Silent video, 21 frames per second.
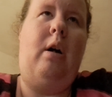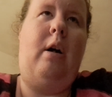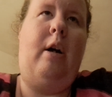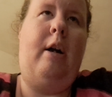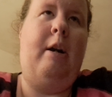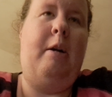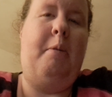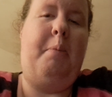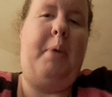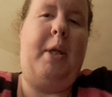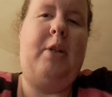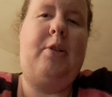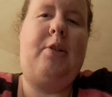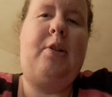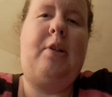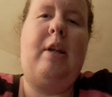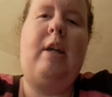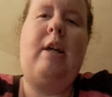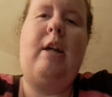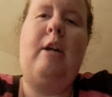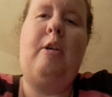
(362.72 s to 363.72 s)
are
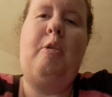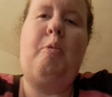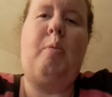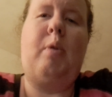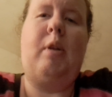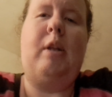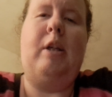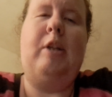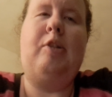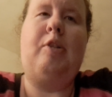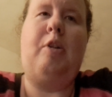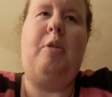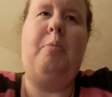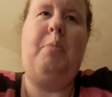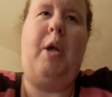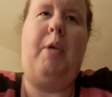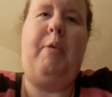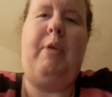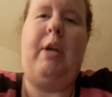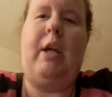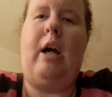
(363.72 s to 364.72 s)
basically gonna release her
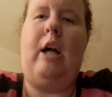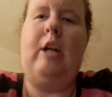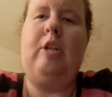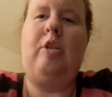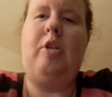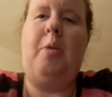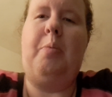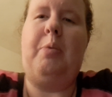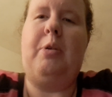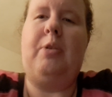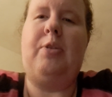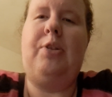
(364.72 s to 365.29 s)
movie October